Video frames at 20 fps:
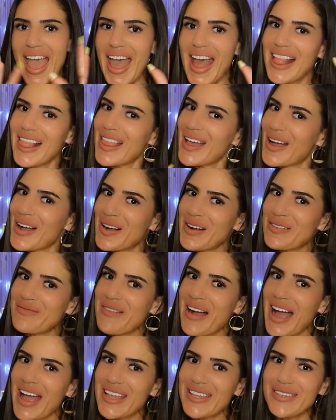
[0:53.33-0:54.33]
Hello,
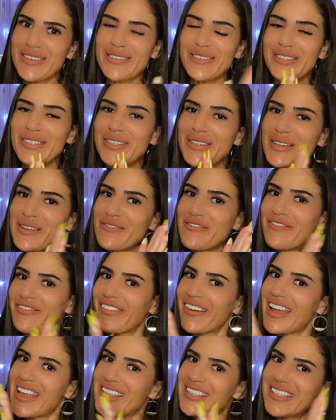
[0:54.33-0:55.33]
my YouTube
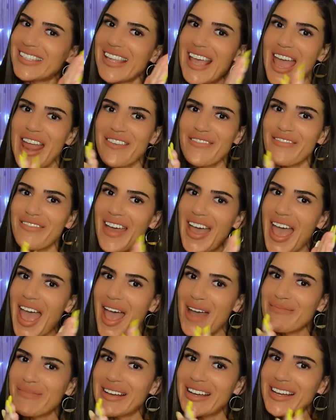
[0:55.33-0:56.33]
friends and
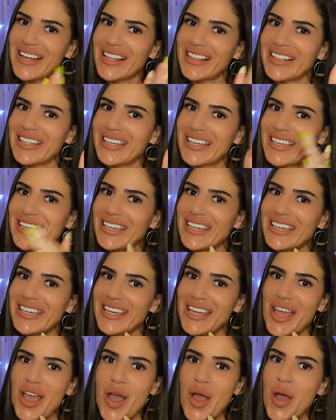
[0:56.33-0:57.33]

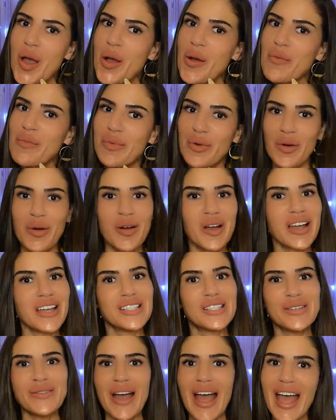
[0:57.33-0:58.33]
family. Boy,
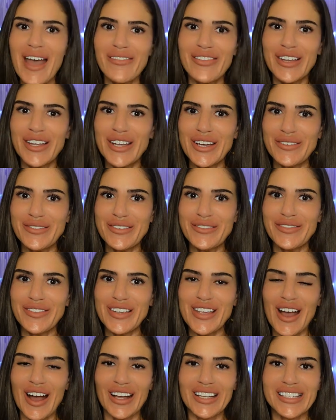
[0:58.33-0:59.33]
do I have a good one for
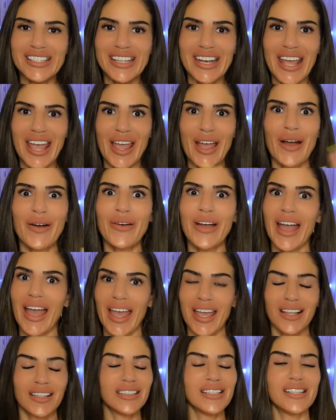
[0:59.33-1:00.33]
y'all today.
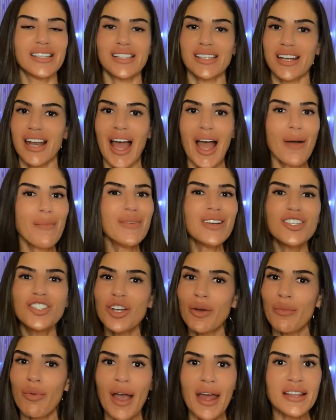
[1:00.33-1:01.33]
Okay, listen, I'm going to
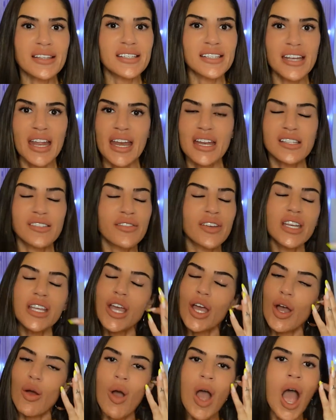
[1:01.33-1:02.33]
jump right into today's
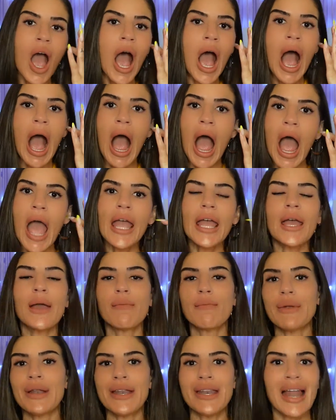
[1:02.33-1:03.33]
video. I
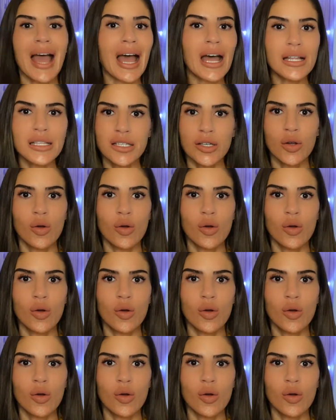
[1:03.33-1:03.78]
am not